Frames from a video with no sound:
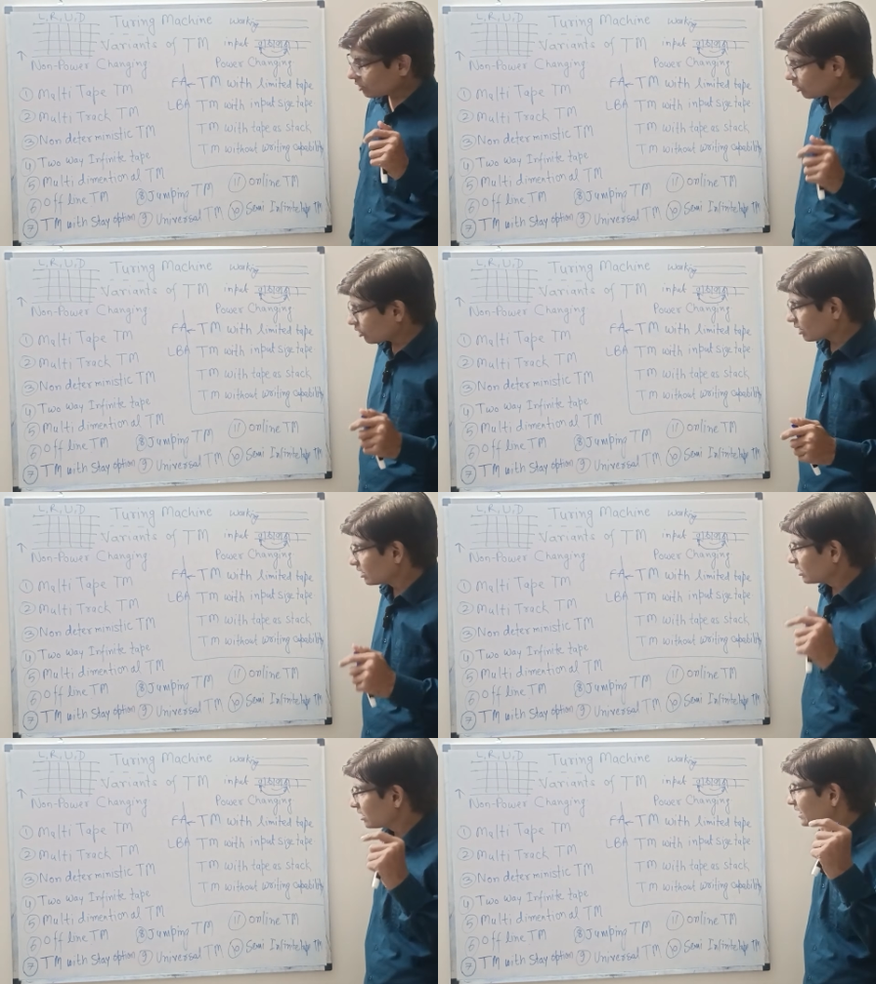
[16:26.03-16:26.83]

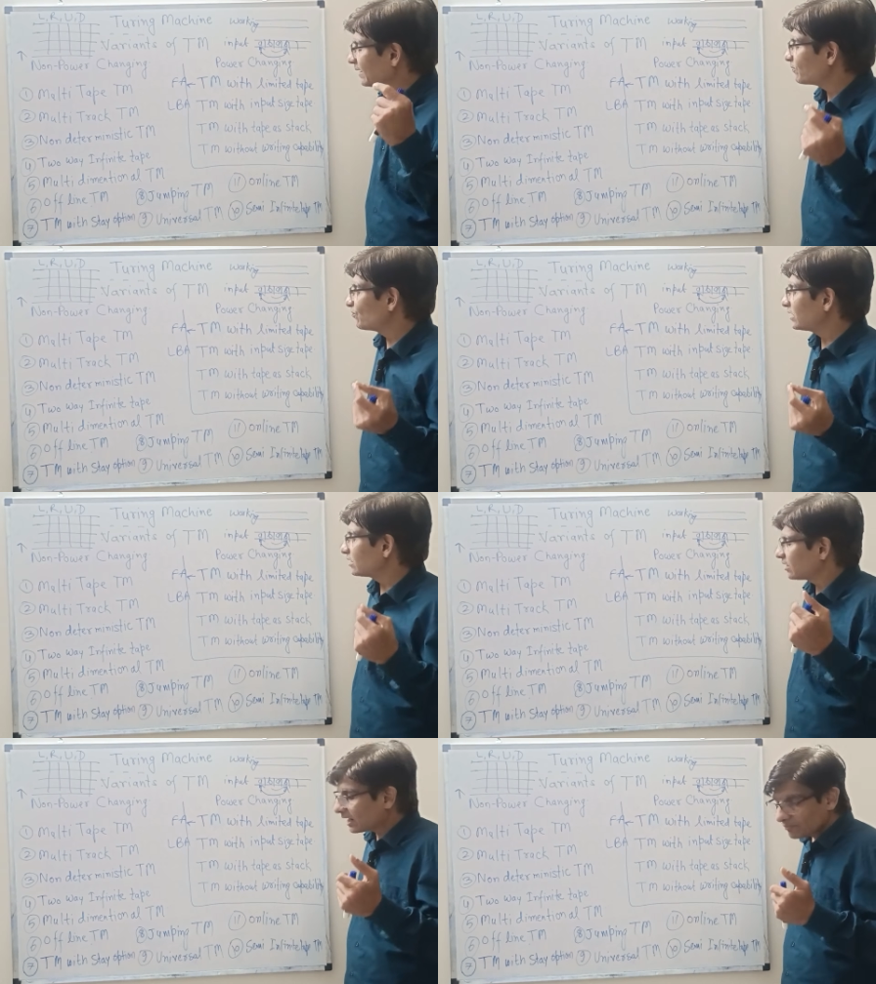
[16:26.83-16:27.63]
or type
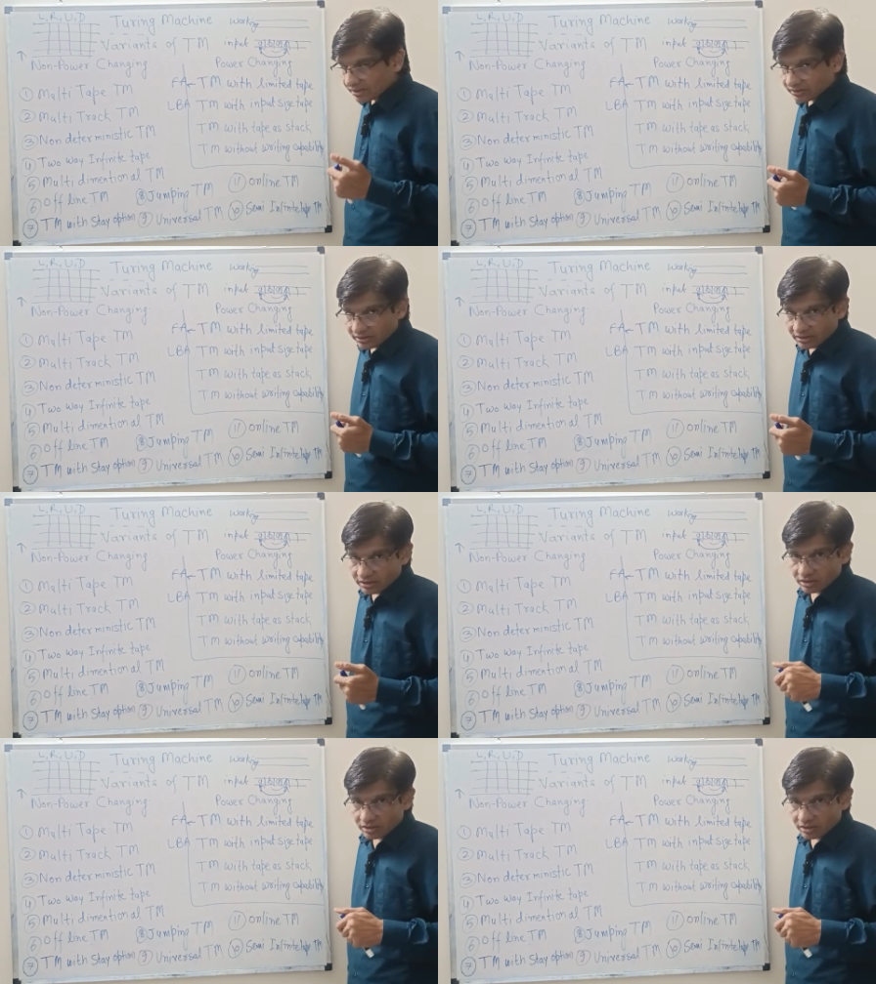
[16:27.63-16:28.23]
1 grammar,